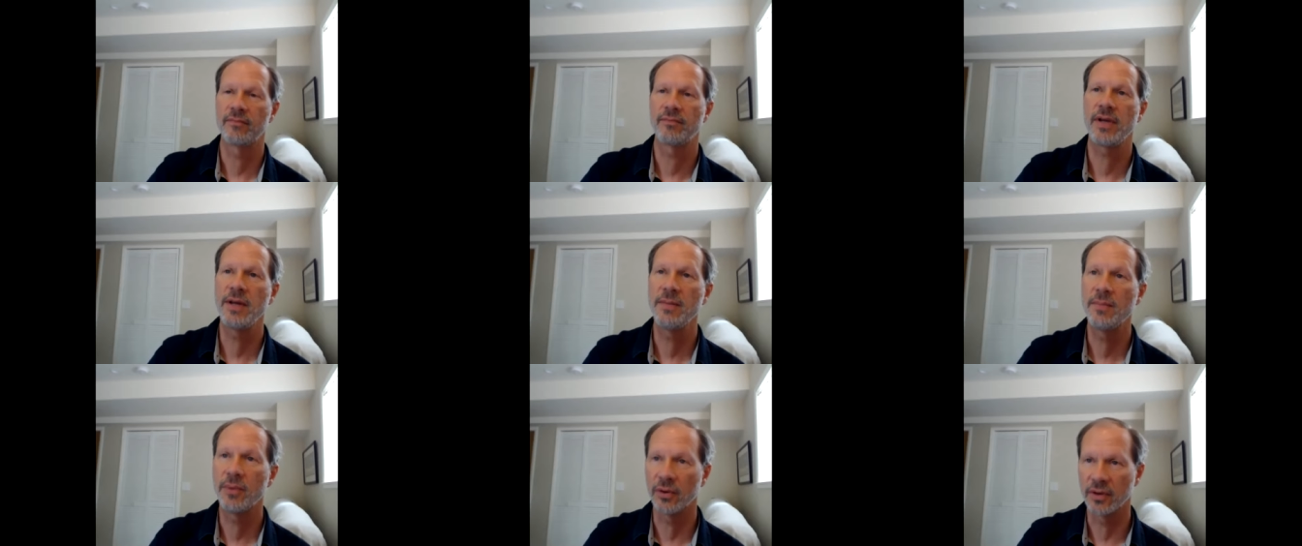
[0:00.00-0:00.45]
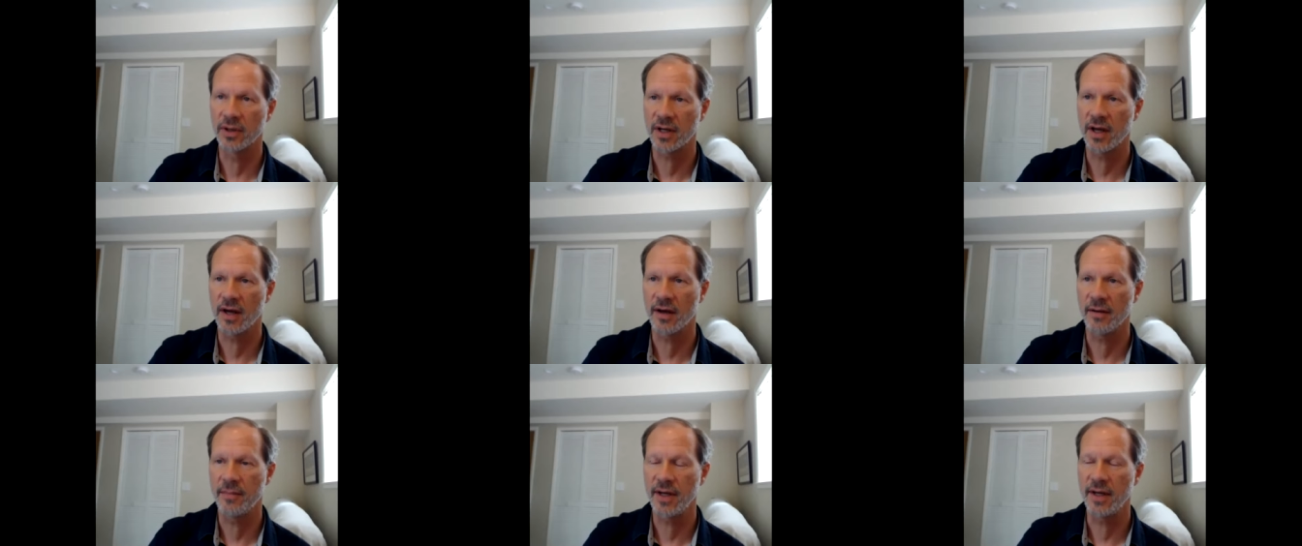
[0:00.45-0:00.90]
people to
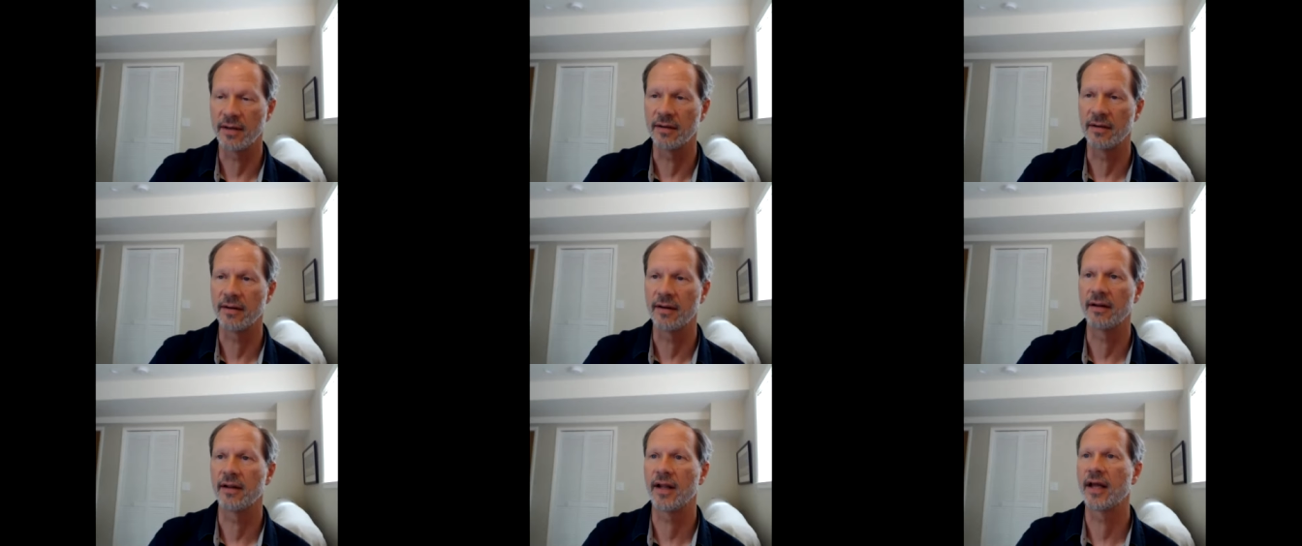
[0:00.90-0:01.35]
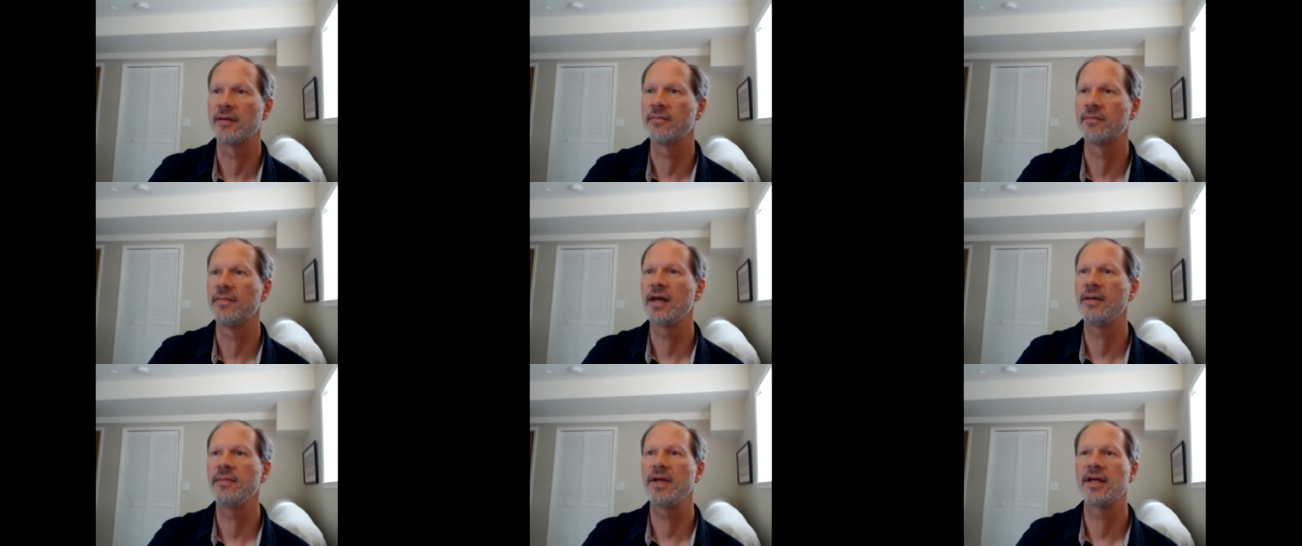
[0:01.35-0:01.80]
come in, like
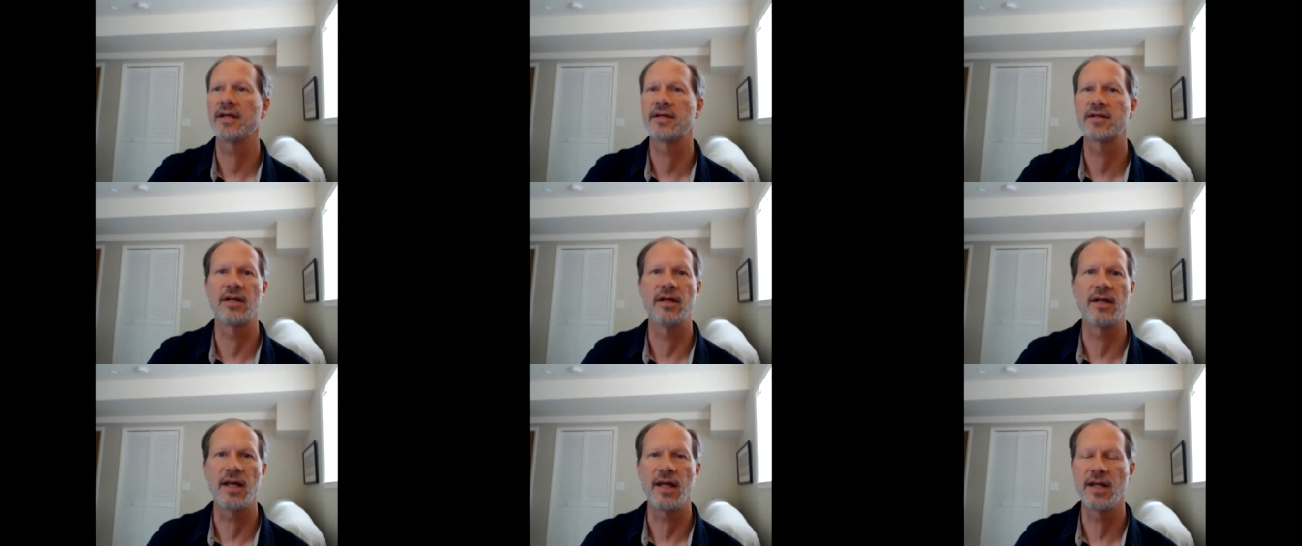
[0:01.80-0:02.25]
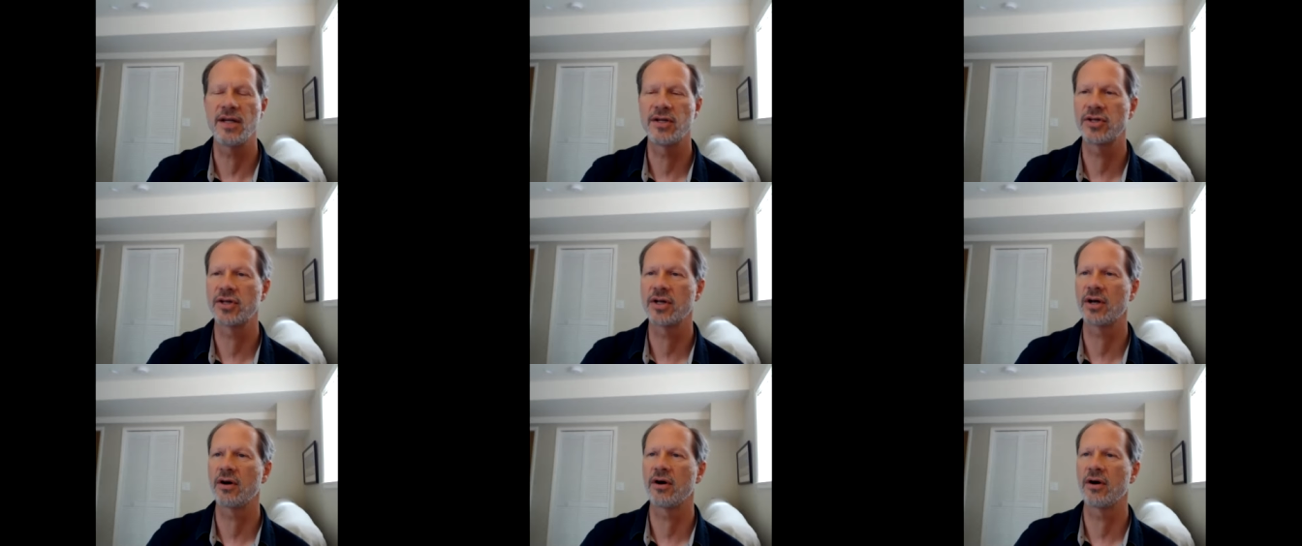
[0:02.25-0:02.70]
maybe it's an
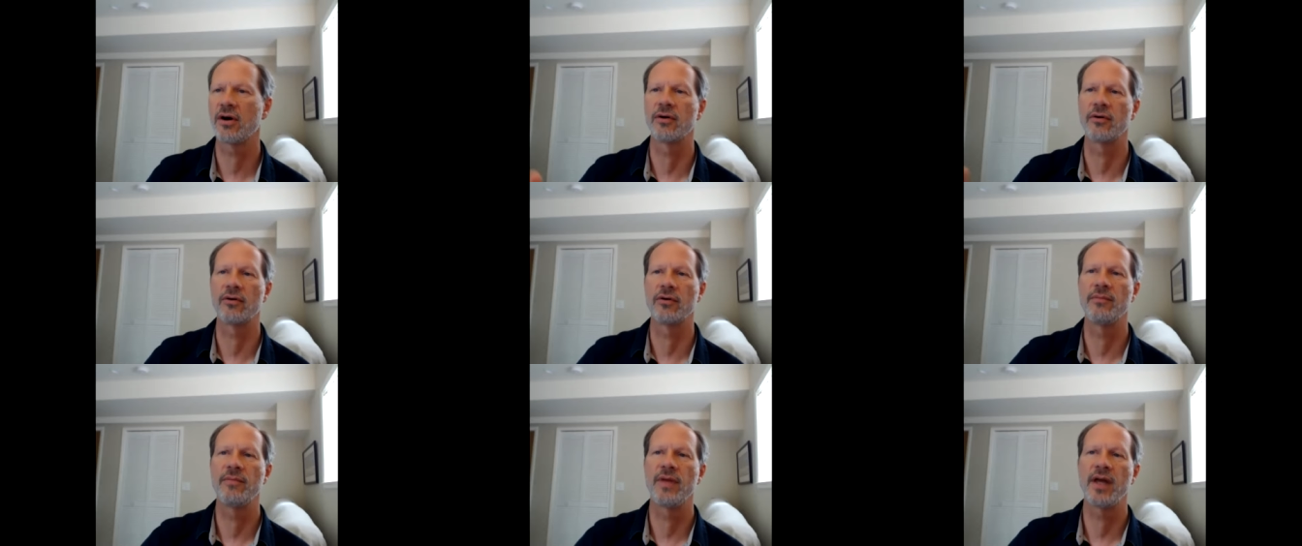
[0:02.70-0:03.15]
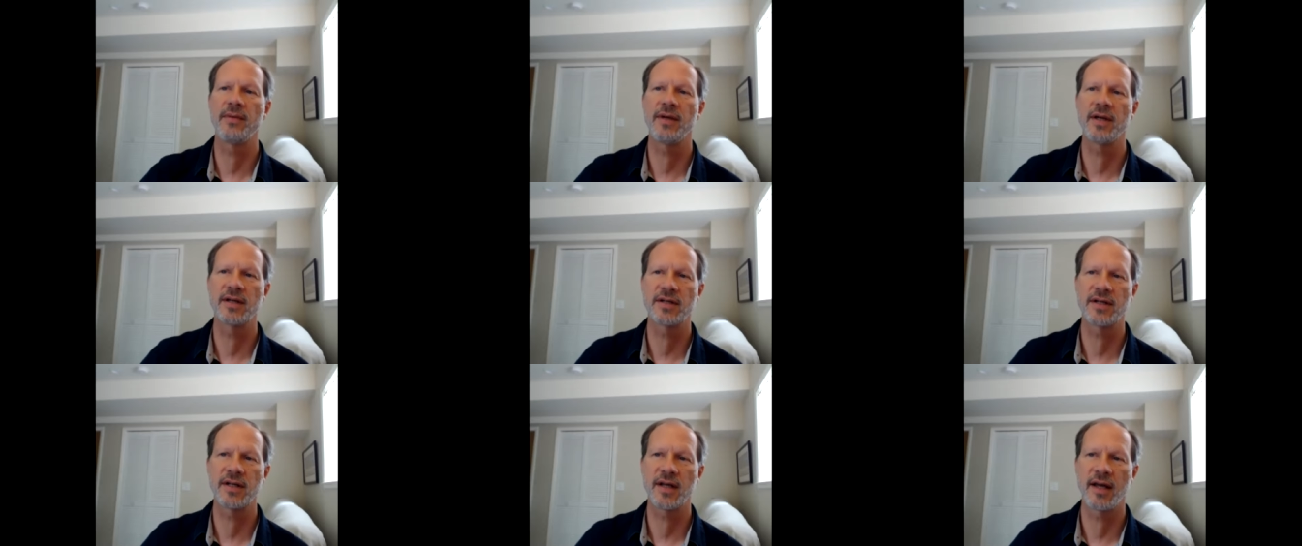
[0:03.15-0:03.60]
Instacart or maybe
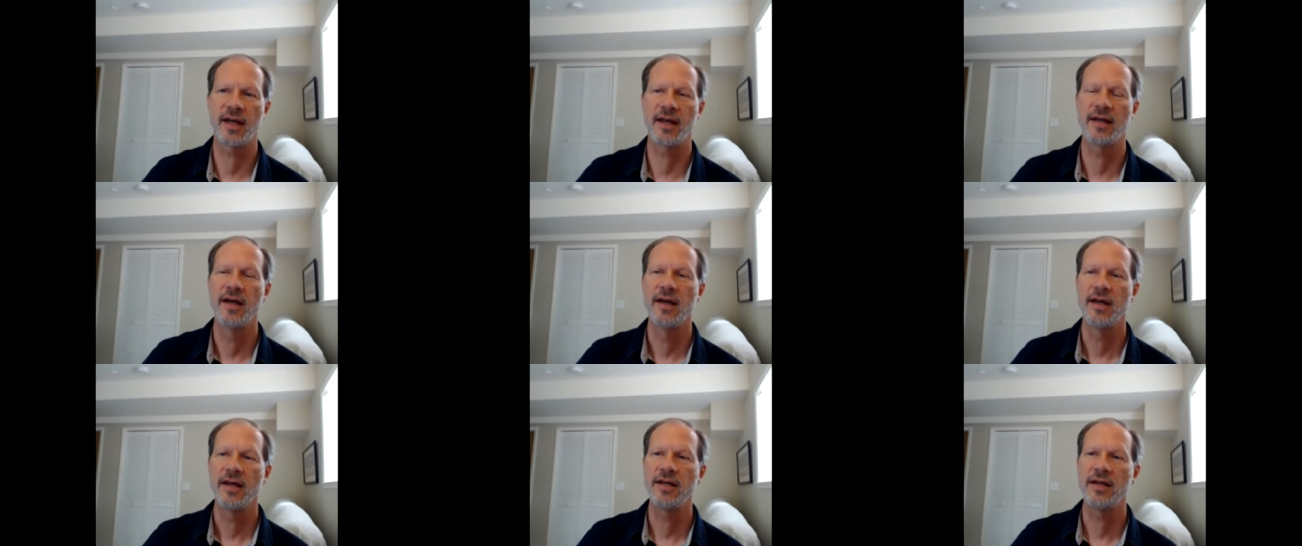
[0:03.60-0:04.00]
it's a,